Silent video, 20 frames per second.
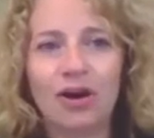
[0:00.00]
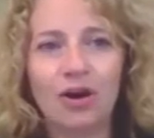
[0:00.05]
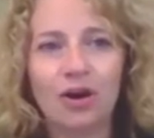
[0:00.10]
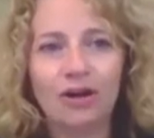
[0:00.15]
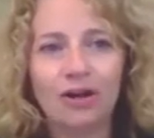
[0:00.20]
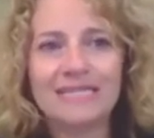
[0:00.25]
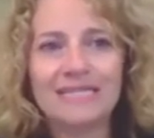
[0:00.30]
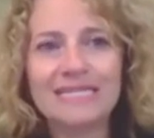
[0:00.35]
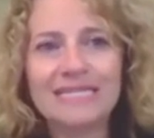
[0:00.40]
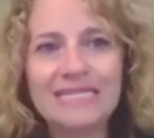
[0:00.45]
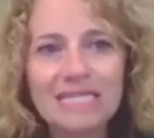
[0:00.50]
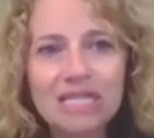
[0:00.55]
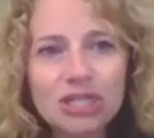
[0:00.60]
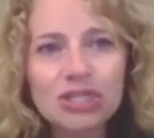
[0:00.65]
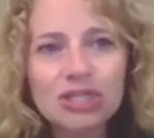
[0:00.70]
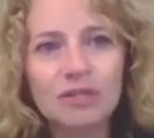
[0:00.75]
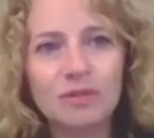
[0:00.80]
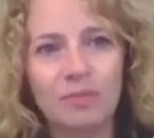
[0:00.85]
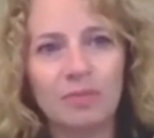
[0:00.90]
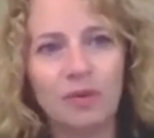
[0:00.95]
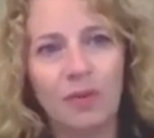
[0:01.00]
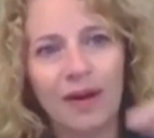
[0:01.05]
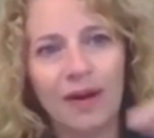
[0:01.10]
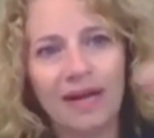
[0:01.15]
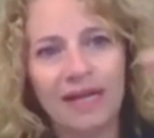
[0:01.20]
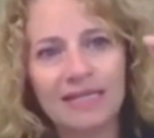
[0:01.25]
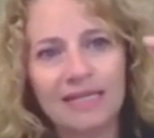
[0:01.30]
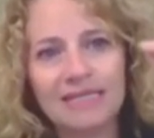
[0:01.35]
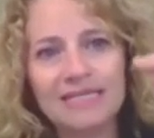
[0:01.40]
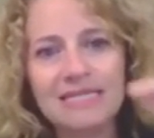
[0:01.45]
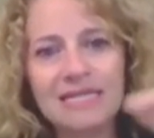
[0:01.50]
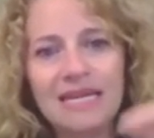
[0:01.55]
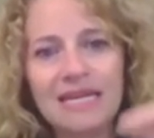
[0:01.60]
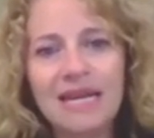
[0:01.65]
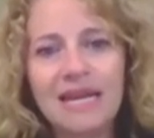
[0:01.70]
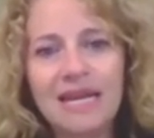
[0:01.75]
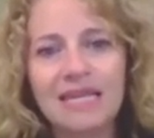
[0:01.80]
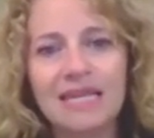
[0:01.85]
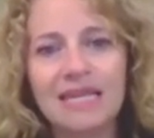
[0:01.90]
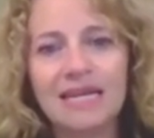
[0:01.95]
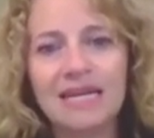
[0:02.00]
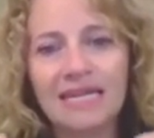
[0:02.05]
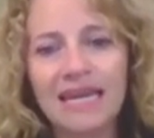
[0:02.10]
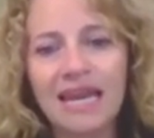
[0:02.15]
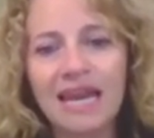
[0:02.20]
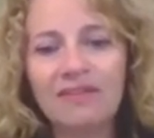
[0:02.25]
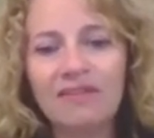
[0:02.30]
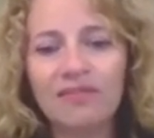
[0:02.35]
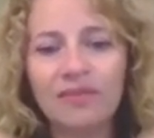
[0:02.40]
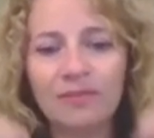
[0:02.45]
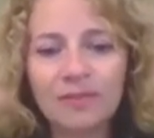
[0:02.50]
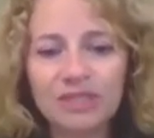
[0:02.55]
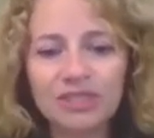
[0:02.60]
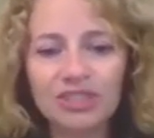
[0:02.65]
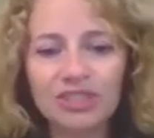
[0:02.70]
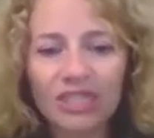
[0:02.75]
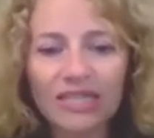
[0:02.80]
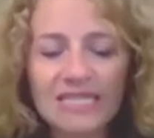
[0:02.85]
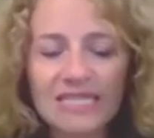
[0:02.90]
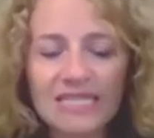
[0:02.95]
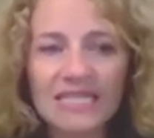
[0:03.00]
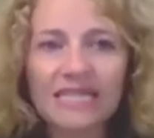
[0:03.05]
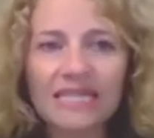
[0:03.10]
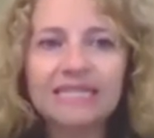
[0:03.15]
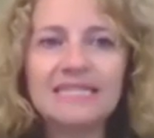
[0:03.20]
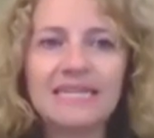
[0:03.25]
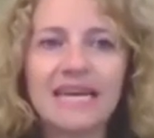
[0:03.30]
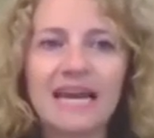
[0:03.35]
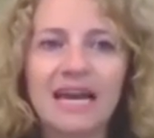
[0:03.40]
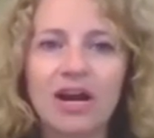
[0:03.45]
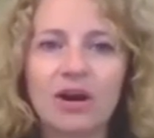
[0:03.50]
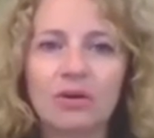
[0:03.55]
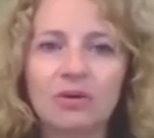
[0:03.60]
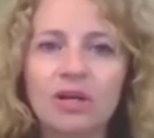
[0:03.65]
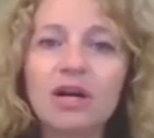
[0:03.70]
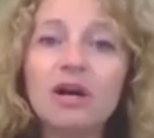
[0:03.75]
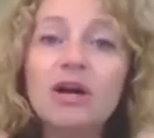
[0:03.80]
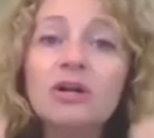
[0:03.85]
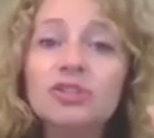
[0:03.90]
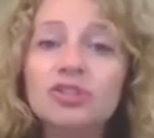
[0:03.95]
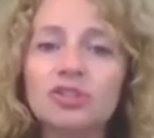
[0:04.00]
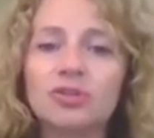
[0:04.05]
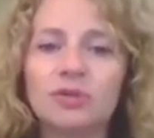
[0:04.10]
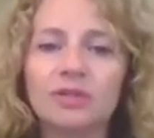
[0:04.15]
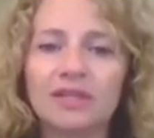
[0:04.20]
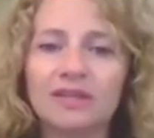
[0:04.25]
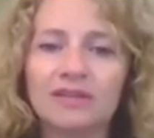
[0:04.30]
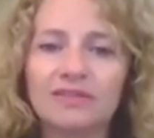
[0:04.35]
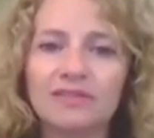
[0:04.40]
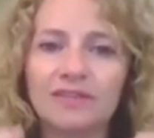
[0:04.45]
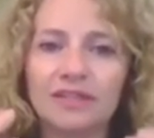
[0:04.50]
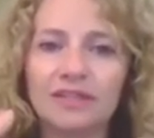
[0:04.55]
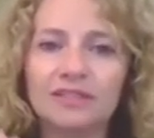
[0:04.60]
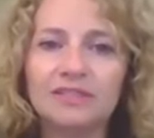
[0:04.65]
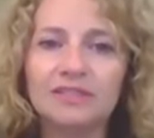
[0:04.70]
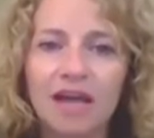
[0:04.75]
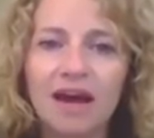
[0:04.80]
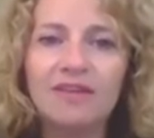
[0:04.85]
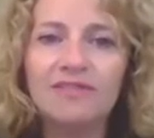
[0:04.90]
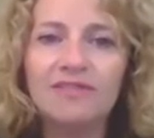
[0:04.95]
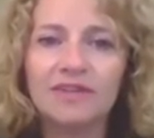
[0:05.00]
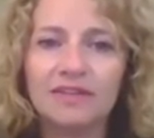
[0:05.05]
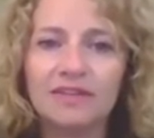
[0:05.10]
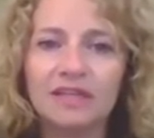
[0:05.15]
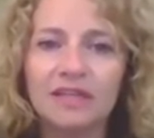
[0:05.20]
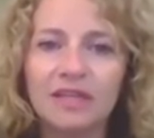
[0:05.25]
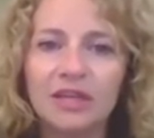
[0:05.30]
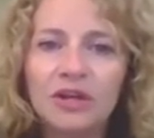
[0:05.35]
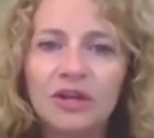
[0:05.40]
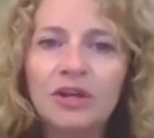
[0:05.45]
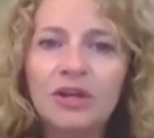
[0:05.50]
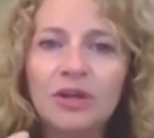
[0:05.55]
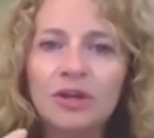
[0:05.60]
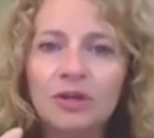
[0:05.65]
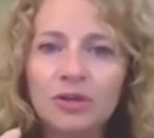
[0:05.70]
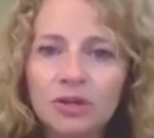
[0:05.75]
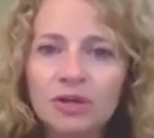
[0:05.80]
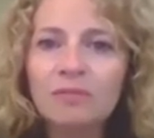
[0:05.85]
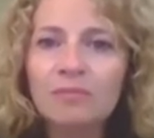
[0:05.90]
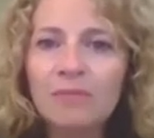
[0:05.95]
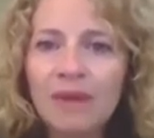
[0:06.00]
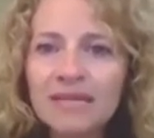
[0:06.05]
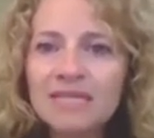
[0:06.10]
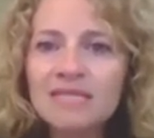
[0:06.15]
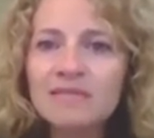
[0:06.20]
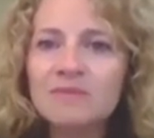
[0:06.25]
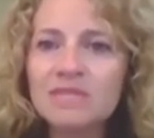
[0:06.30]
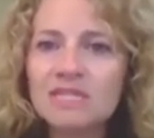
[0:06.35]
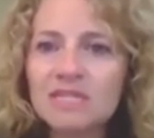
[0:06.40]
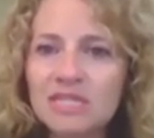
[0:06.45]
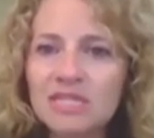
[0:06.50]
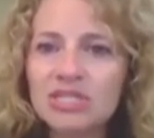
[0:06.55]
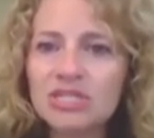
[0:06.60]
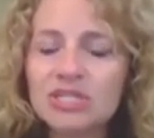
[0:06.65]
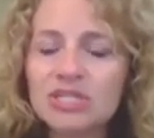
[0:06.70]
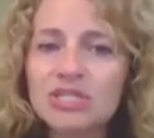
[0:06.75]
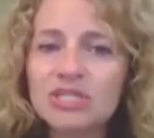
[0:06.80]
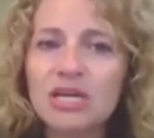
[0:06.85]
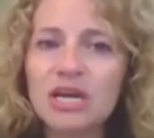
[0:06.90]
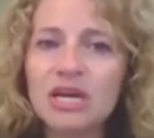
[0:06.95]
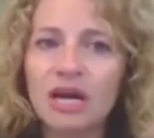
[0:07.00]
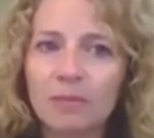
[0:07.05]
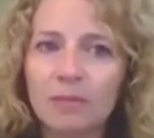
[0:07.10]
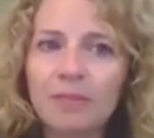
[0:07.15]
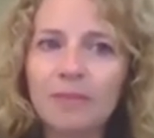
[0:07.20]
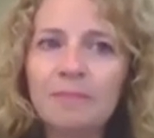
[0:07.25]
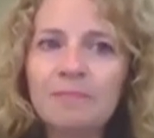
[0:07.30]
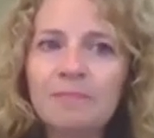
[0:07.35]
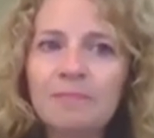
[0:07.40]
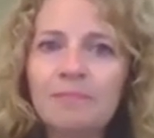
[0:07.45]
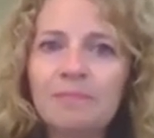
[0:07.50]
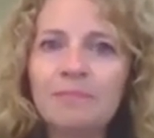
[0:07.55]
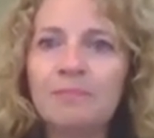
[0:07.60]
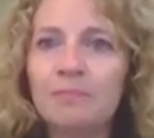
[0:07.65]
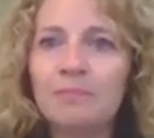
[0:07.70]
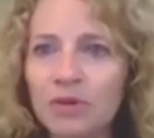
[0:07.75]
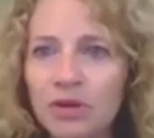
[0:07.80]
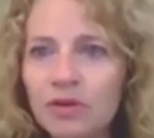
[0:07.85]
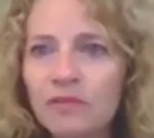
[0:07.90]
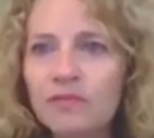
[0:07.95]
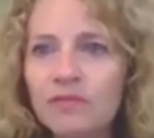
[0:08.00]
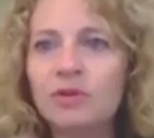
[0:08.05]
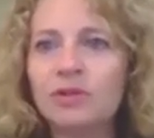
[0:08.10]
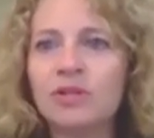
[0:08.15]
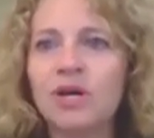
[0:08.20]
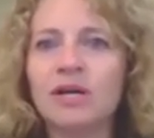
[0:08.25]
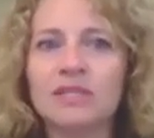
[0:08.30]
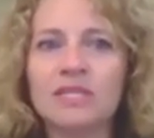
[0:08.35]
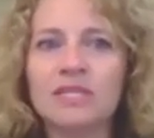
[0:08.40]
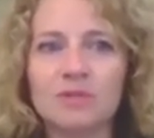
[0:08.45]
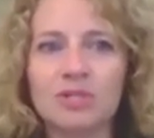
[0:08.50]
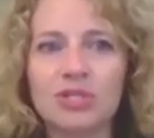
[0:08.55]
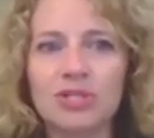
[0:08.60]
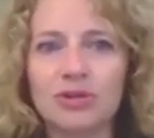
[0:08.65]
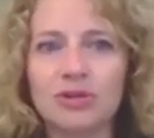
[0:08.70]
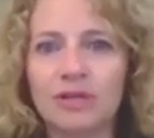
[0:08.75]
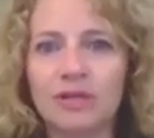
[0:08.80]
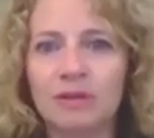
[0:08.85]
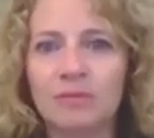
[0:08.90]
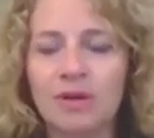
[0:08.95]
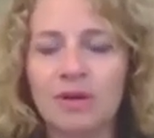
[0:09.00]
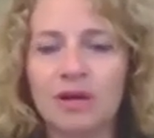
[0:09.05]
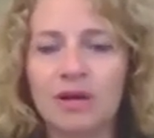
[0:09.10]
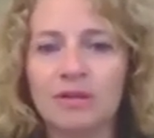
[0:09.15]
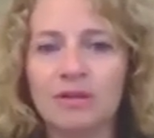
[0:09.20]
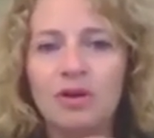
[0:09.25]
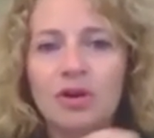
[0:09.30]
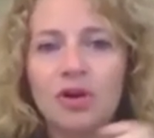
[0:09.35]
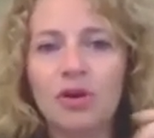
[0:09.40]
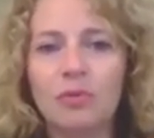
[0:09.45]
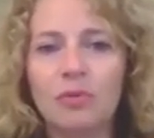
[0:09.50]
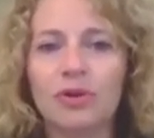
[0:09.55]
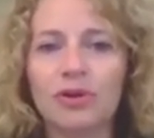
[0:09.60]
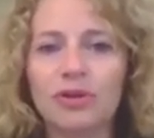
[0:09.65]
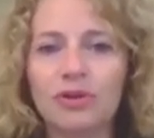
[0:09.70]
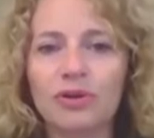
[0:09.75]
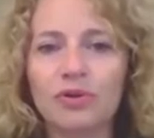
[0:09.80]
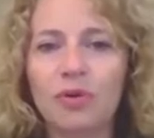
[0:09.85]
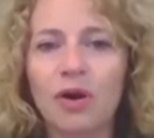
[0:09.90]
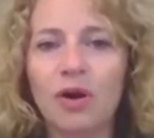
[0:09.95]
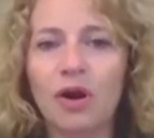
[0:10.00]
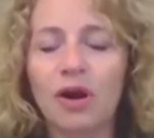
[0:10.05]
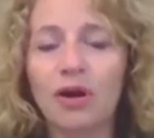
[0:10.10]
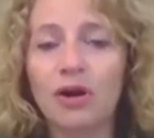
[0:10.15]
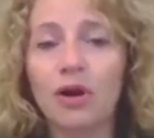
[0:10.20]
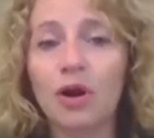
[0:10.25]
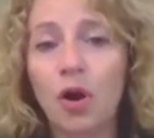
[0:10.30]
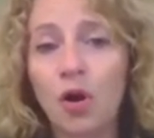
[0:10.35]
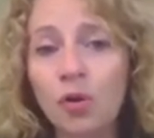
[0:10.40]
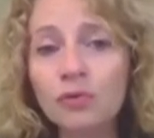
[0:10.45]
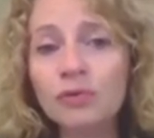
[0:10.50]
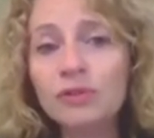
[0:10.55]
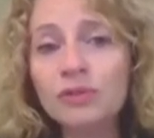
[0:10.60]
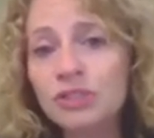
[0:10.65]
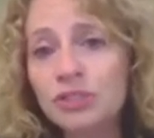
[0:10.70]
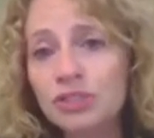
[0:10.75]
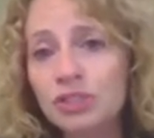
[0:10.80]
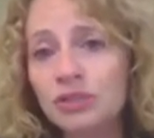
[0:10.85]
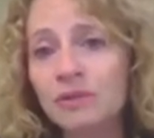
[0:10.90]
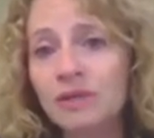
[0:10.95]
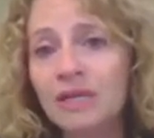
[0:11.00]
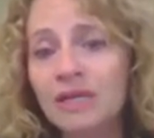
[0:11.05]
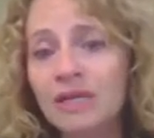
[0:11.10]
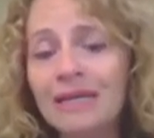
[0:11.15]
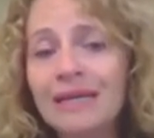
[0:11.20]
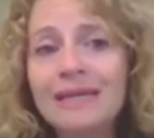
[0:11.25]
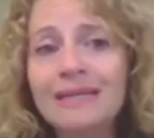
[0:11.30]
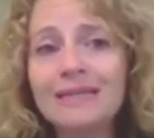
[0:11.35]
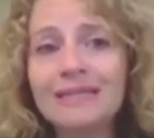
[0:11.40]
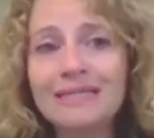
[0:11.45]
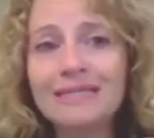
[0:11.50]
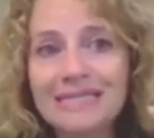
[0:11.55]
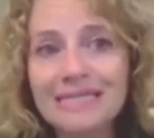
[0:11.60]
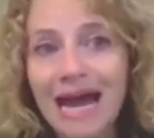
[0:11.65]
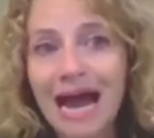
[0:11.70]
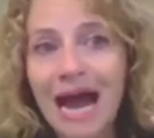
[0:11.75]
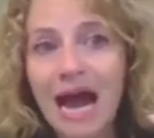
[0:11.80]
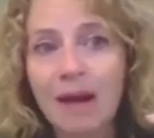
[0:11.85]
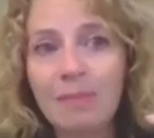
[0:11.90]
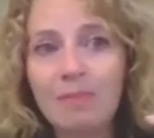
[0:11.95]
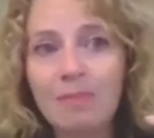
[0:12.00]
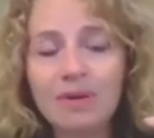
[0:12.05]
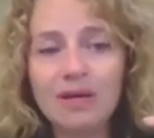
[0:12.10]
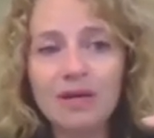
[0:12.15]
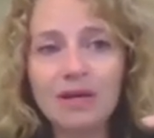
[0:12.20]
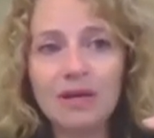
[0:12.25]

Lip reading: are decision points that, again, from the GC down, culturally and philosophically, you can make some decisions to help move you along this maturity model where you are only doing the top